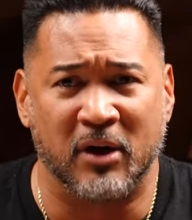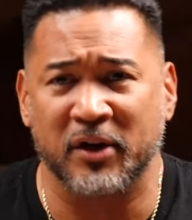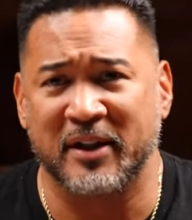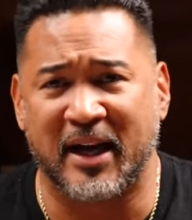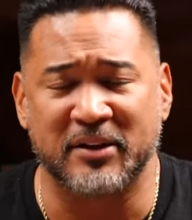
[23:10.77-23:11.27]

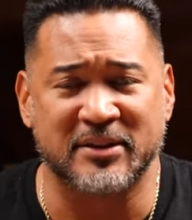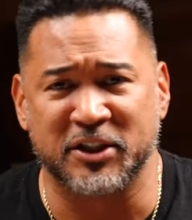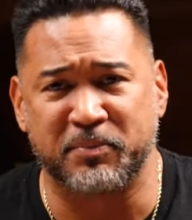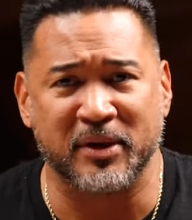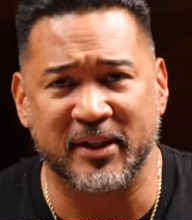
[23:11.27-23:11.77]

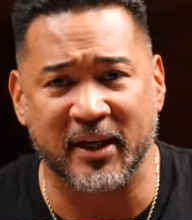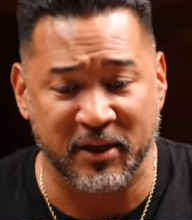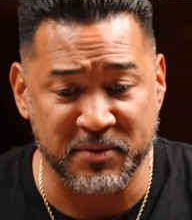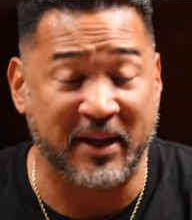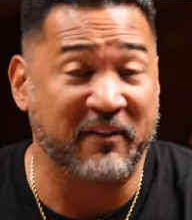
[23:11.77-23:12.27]
$100,000 per gig.
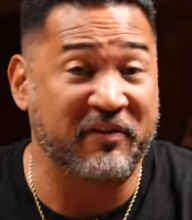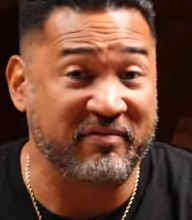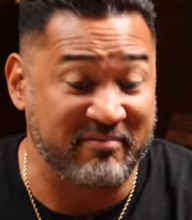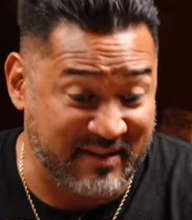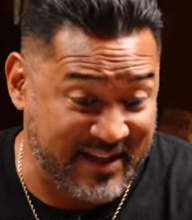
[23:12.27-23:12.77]
He was making,
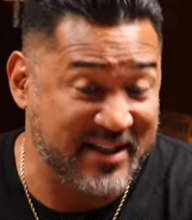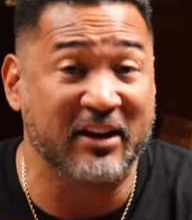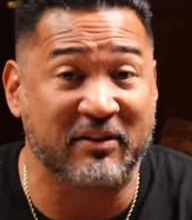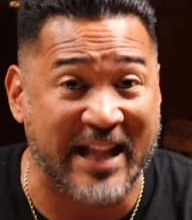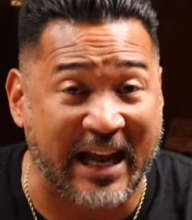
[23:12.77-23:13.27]
he
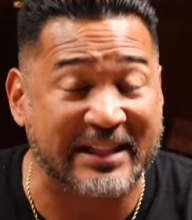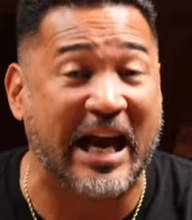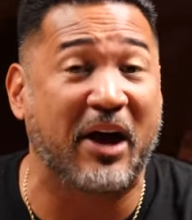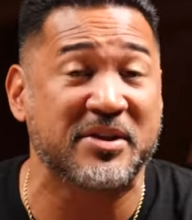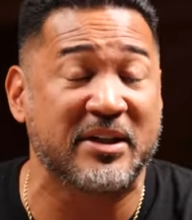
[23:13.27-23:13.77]
said
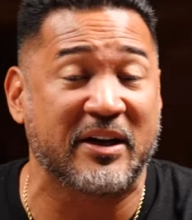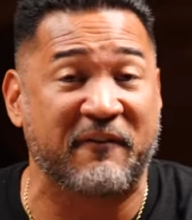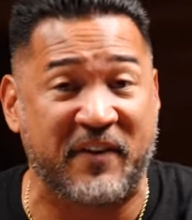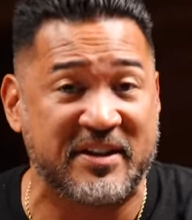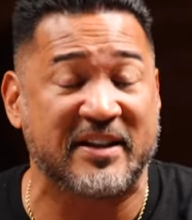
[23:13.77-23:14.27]
9,000 here,
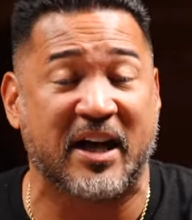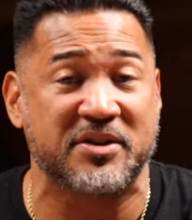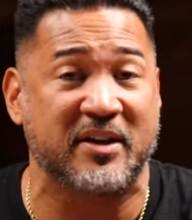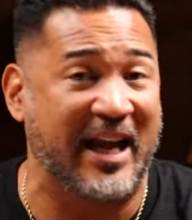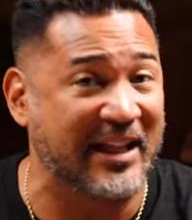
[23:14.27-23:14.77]

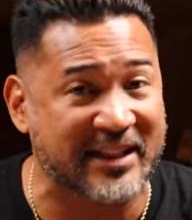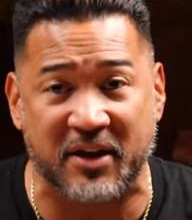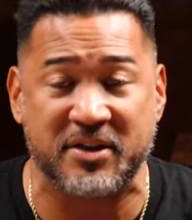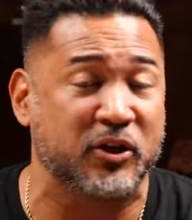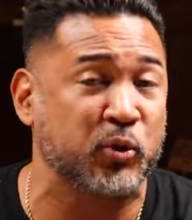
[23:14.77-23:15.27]
15,000 here,
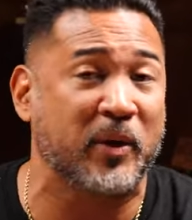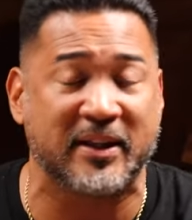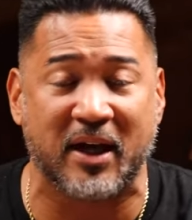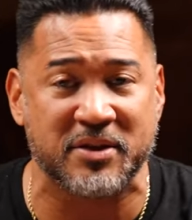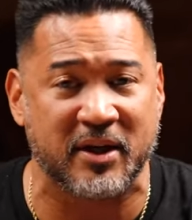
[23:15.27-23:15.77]
8,000 here,
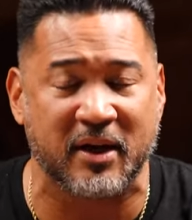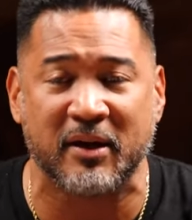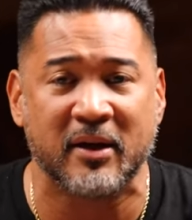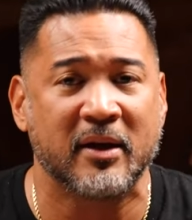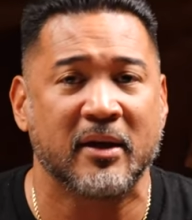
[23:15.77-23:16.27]
20,000
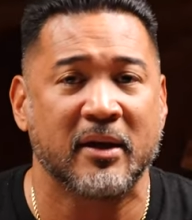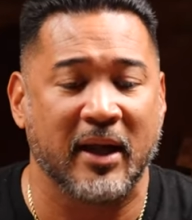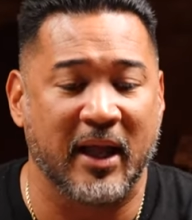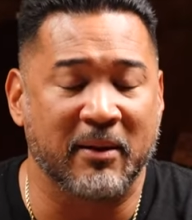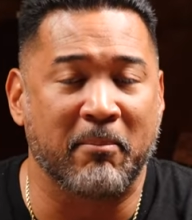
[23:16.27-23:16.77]
here.
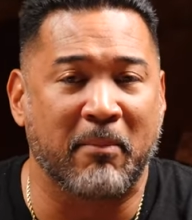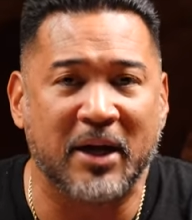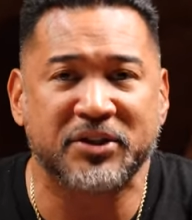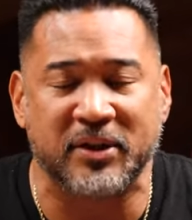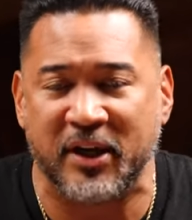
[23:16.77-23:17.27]
And the
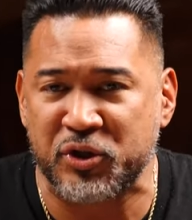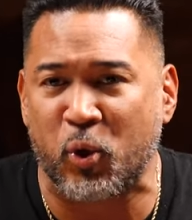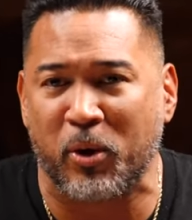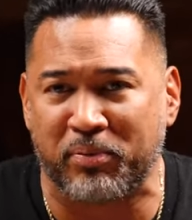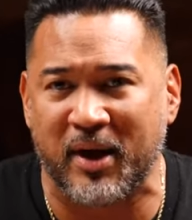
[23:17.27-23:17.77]
monster, his
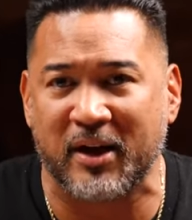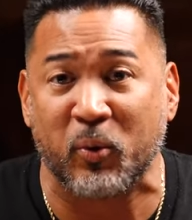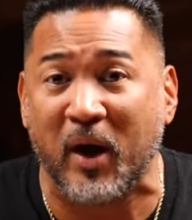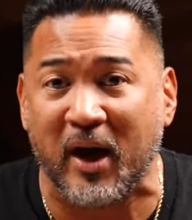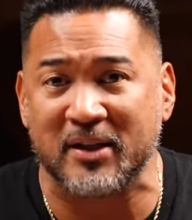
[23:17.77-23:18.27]
core product
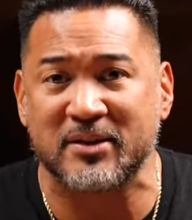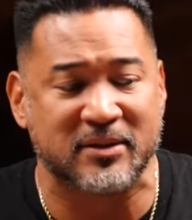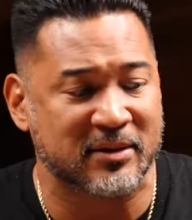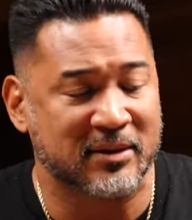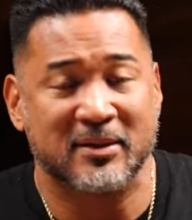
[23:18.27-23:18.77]
was